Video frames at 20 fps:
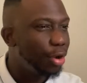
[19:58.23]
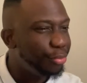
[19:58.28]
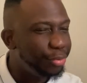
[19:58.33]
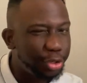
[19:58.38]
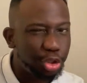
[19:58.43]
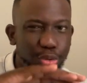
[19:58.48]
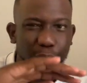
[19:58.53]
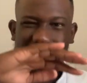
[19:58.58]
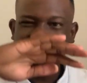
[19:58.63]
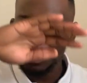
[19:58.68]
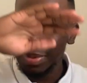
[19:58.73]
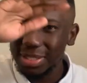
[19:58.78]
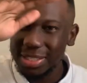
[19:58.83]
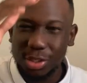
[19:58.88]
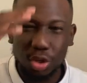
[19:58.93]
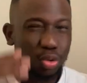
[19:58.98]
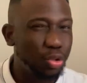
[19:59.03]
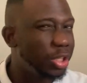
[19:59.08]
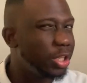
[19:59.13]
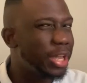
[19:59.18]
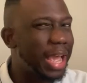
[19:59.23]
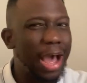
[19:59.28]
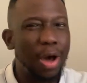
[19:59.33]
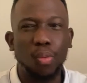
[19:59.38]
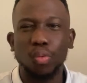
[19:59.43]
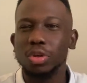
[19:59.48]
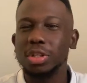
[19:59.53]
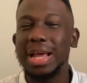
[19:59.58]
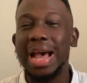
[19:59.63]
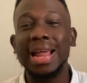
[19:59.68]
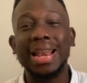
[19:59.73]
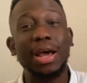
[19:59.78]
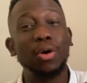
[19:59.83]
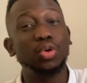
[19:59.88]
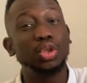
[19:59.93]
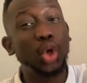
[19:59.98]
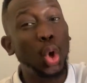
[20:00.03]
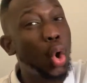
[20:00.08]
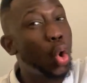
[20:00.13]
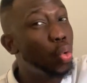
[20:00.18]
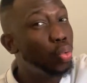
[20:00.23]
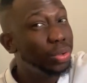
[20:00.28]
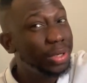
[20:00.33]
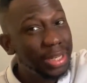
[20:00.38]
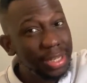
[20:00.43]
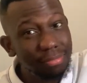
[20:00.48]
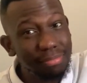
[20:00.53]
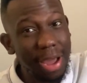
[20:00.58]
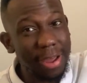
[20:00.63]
Retracement, so that I was holding